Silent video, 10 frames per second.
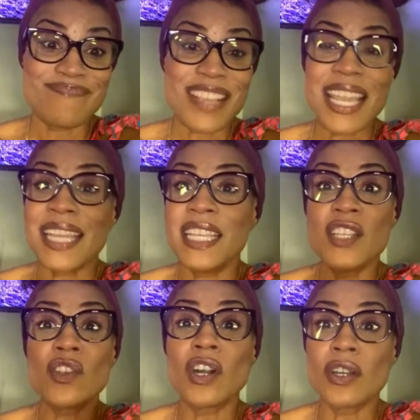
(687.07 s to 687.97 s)
And
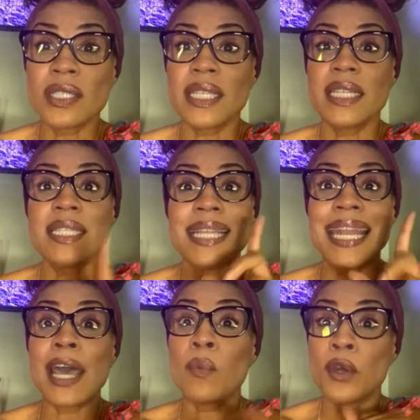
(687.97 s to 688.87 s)
these are all scents that
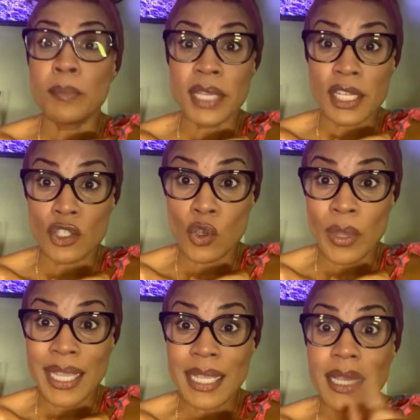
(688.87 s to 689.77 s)
I will be
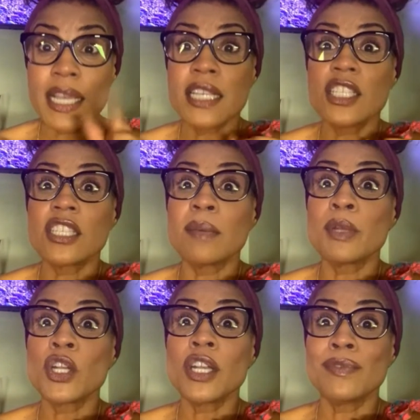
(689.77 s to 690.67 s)
enjoying
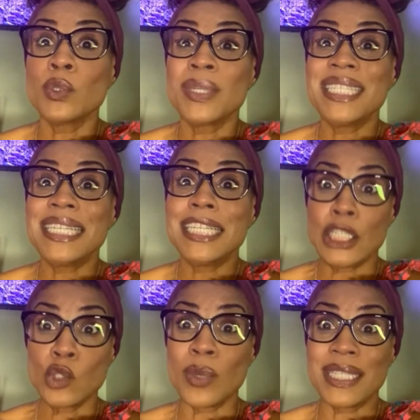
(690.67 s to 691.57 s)
summer of
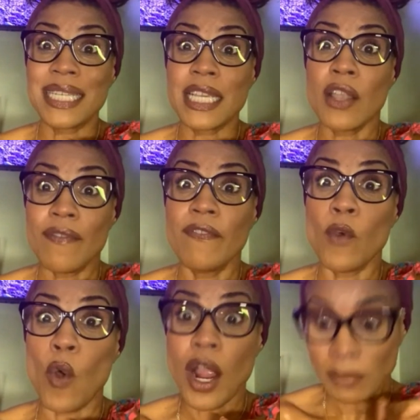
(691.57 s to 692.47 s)

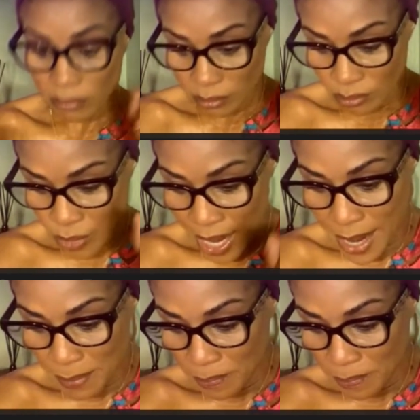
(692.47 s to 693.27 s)
2024. Okay.